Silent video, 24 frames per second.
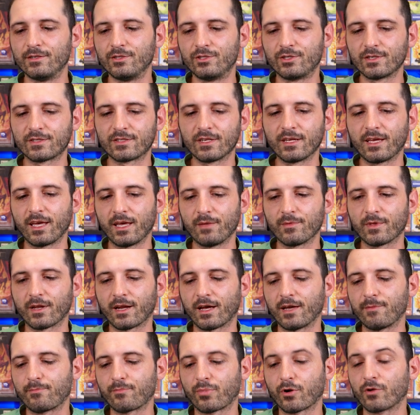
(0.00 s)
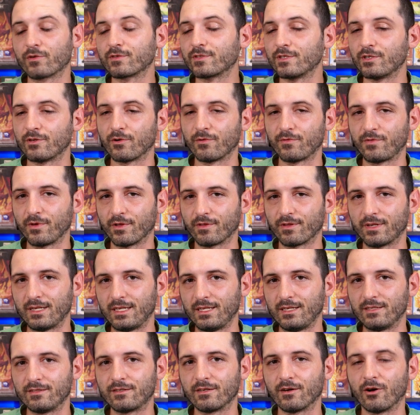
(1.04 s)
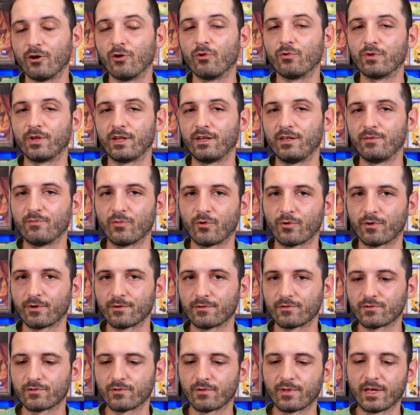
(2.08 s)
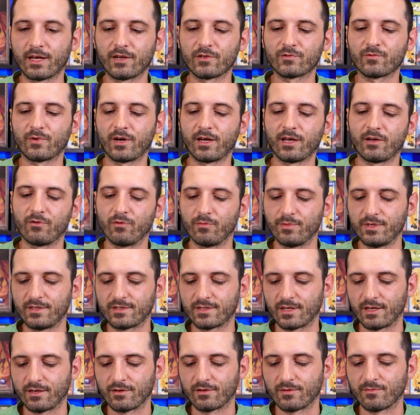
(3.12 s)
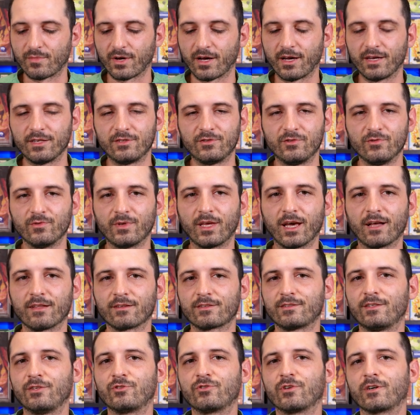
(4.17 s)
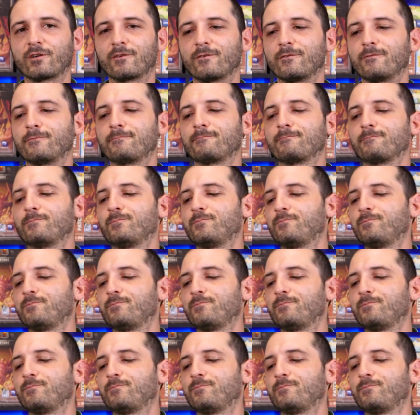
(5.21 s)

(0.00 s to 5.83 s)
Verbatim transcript: Just a game that I personally don't feel the need to own anymore. So that is why I will be saying goodbye to Galaxy Trucker.